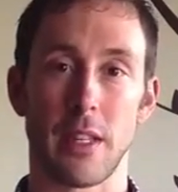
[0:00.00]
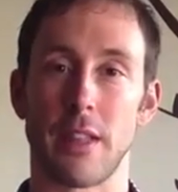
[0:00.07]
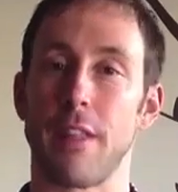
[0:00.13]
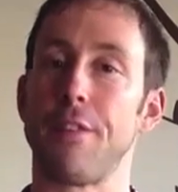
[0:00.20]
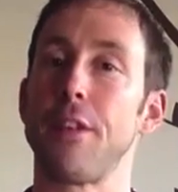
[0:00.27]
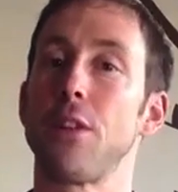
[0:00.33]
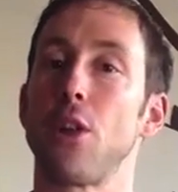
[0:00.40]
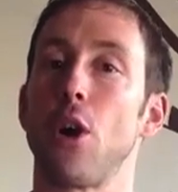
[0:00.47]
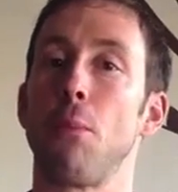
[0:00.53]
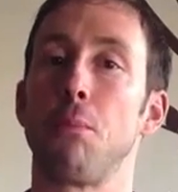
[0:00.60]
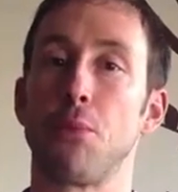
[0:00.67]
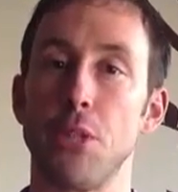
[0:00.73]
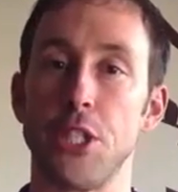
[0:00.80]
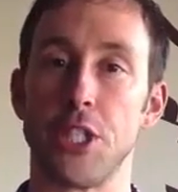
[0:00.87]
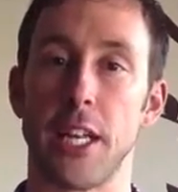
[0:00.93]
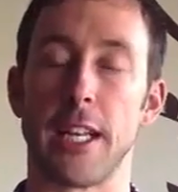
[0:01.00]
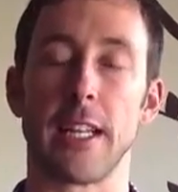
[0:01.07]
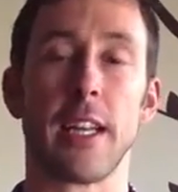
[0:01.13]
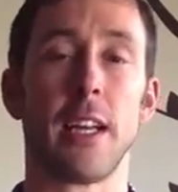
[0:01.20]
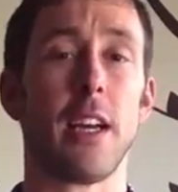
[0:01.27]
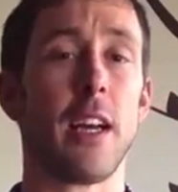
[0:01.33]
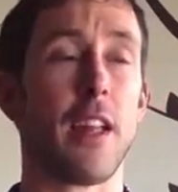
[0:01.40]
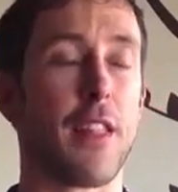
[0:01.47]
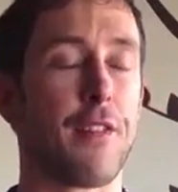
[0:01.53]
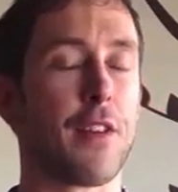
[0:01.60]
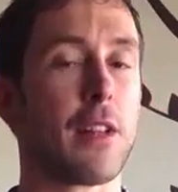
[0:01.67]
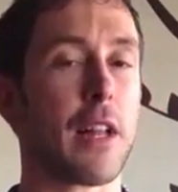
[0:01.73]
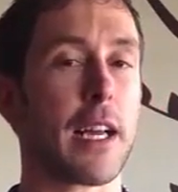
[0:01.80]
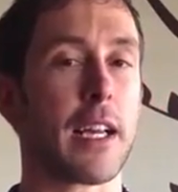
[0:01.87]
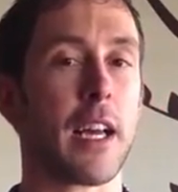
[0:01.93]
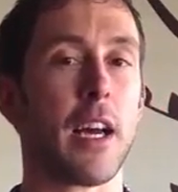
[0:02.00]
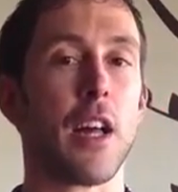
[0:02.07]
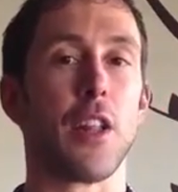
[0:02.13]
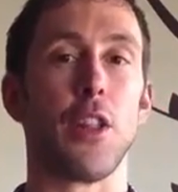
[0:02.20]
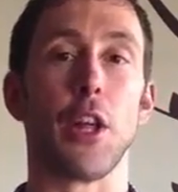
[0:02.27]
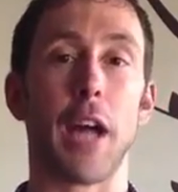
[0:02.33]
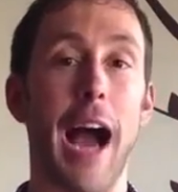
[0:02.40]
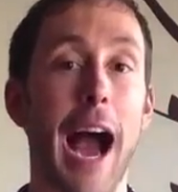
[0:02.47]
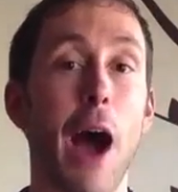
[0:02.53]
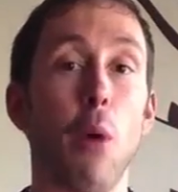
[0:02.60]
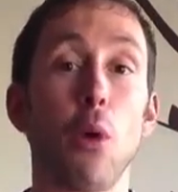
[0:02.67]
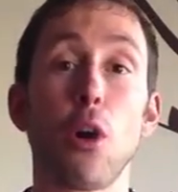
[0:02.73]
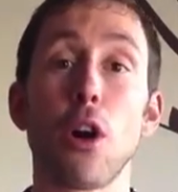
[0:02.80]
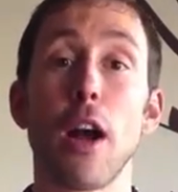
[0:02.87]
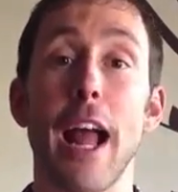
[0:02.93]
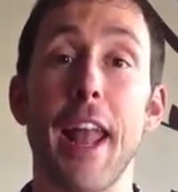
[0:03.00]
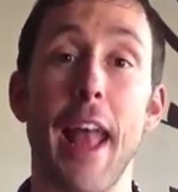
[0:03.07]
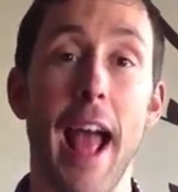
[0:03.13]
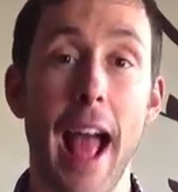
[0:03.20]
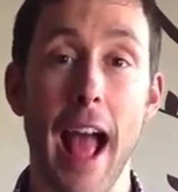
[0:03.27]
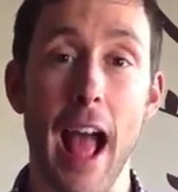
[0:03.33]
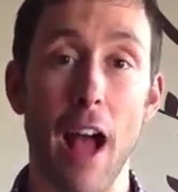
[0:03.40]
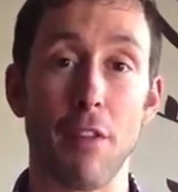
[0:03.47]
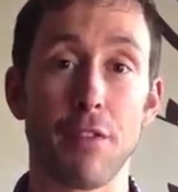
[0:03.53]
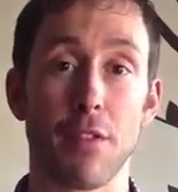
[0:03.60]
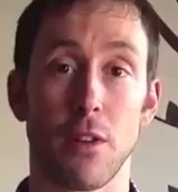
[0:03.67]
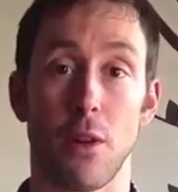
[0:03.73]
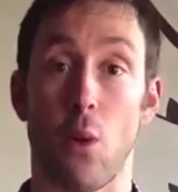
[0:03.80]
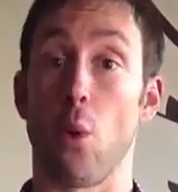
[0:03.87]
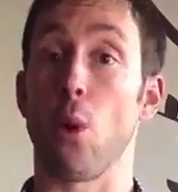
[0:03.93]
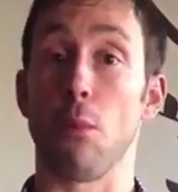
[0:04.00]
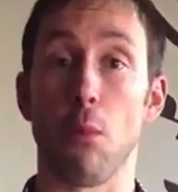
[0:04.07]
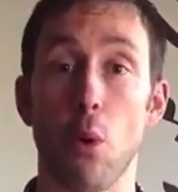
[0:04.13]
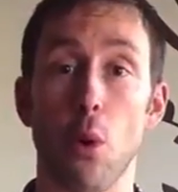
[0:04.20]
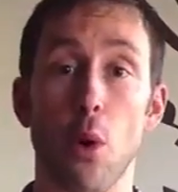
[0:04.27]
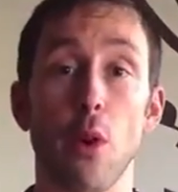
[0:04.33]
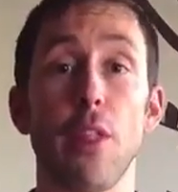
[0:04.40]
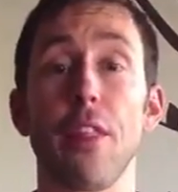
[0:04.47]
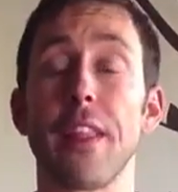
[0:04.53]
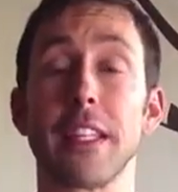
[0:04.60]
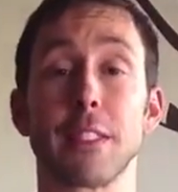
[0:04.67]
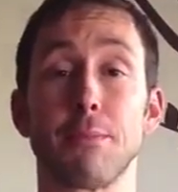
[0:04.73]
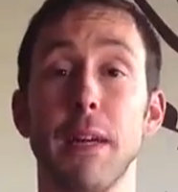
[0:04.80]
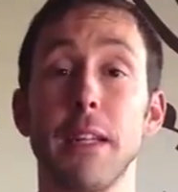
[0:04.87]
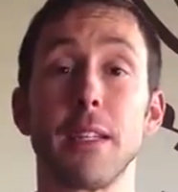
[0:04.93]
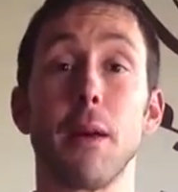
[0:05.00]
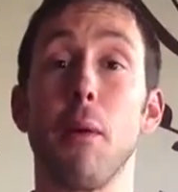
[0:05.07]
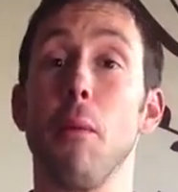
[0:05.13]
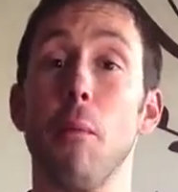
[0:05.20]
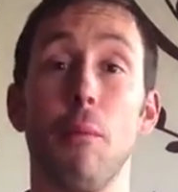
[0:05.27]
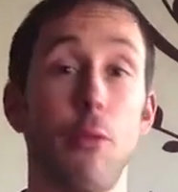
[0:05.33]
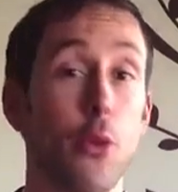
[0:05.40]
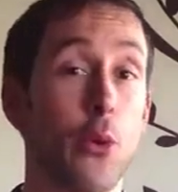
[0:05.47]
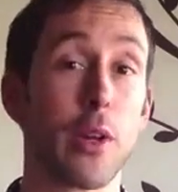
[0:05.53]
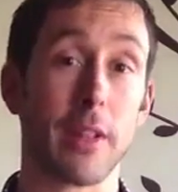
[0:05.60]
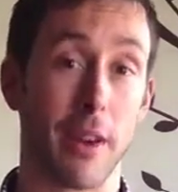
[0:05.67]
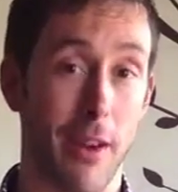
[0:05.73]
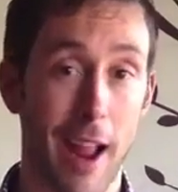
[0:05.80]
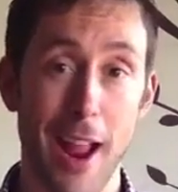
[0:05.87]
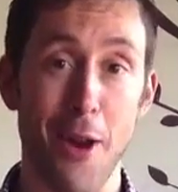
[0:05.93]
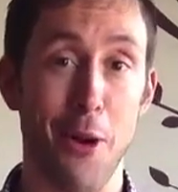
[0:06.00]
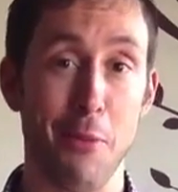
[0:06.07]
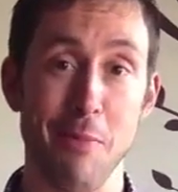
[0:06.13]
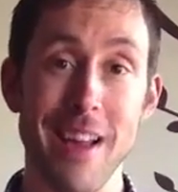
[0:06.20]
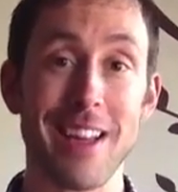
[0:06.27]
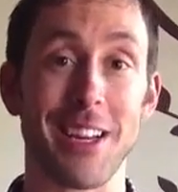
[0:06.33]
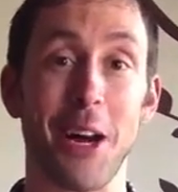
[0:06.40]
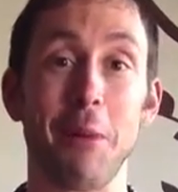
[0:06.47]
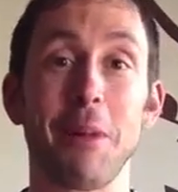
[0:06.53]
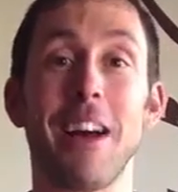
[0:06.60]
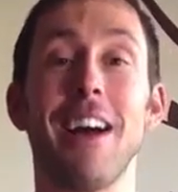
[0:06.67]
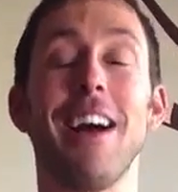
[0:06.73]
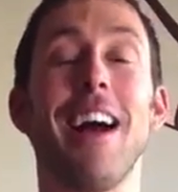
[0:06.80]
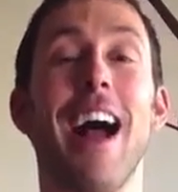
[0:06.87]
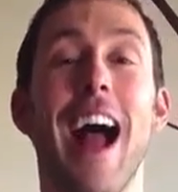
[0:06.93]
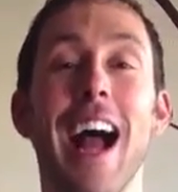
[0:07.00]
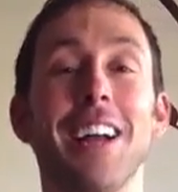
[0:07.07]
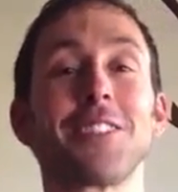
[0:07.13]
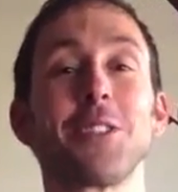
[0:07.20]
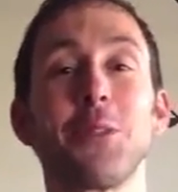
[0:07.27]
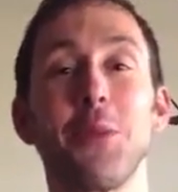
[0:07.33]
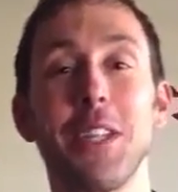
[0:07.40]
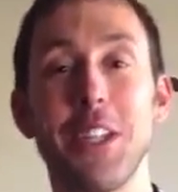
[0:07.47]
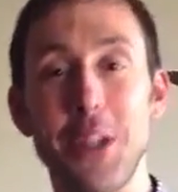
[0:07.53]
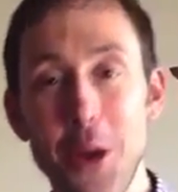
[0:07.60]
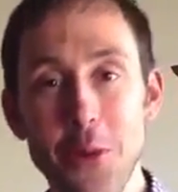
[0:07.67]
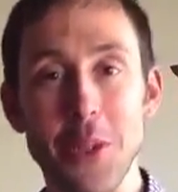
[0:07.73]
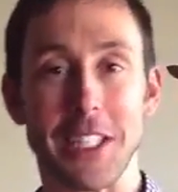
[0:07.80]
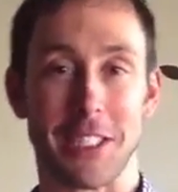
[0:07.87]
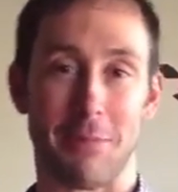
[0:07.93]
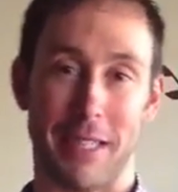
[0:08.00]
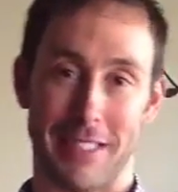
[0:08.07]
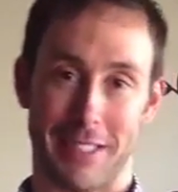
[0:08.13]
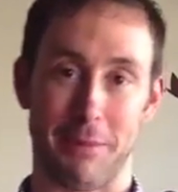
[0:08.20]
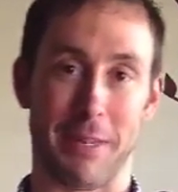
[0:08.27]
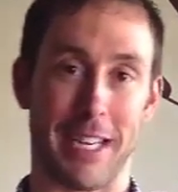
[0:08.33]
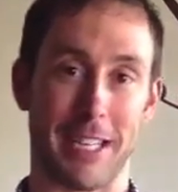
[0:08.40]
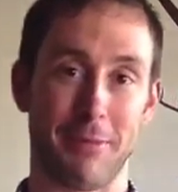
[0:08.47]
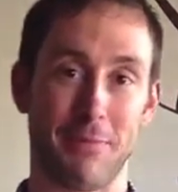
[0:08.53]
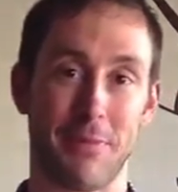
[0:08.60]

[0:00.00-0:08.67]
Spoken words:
They feel appreciated. They feel like the hour and a half or more that they spent doing their hair and makeup actually went noticed by somebody.